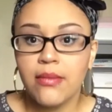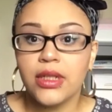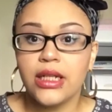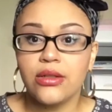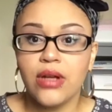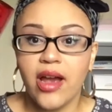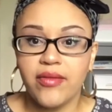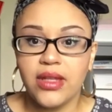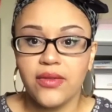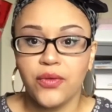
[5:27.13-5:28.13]
But I do
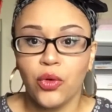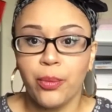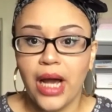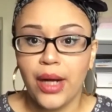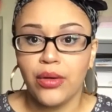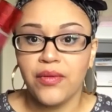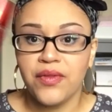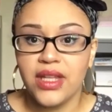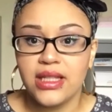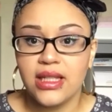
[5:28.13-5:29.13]
have the full bottle of
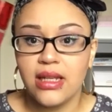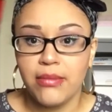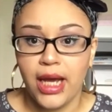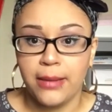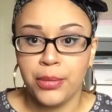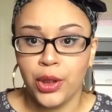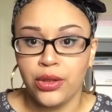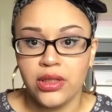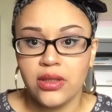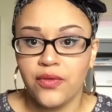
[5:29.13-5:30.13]
this in my
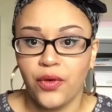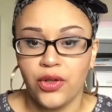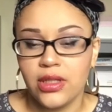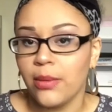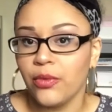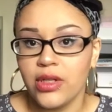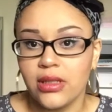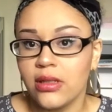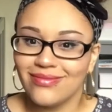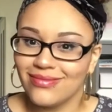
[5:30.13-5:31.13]
purse for some
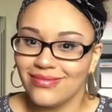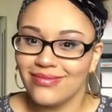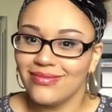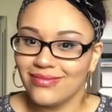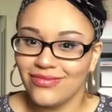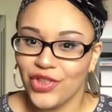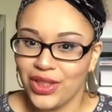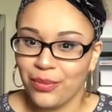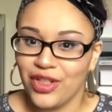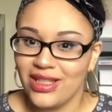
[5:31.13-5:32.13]
reason.
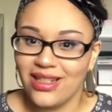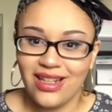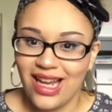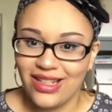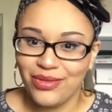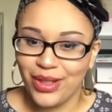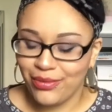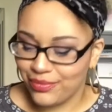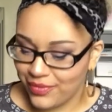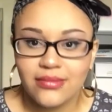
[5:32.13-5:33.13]
I don't know.
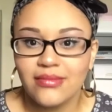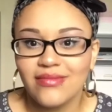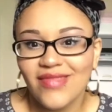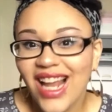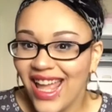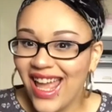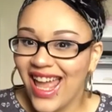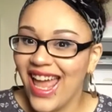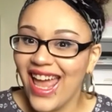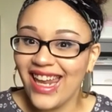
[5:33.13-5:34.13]

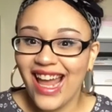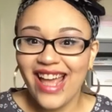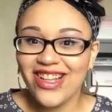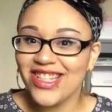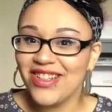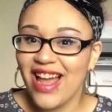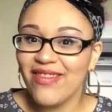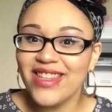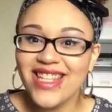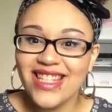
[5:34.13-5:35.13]
And I also
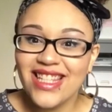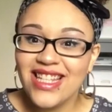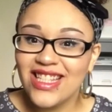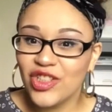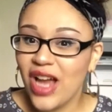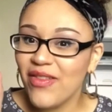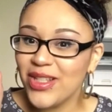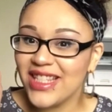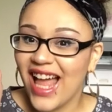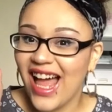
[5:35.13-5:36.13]
have the travel
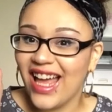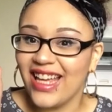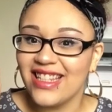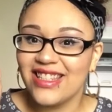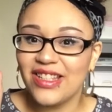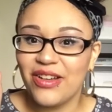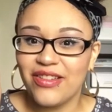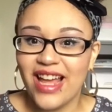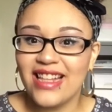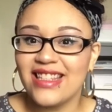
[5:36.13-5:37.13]
size, so
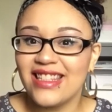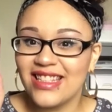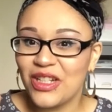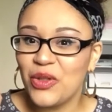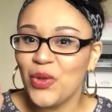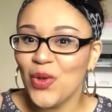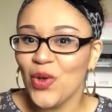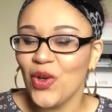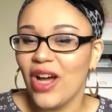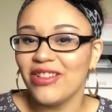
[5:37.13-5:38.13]
that's
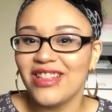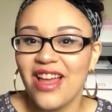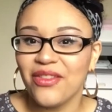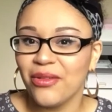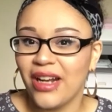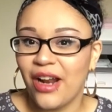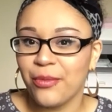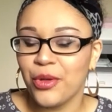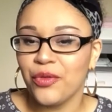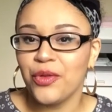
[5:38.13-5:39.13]
cool. I'll never run out of
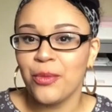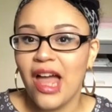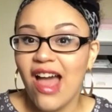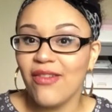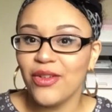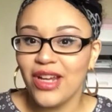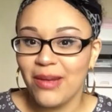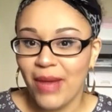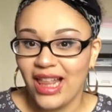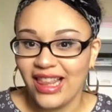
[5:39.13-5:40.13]
perfume ever
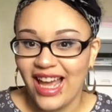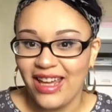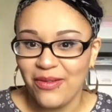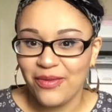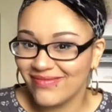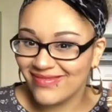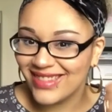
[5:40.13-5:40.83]
in my life.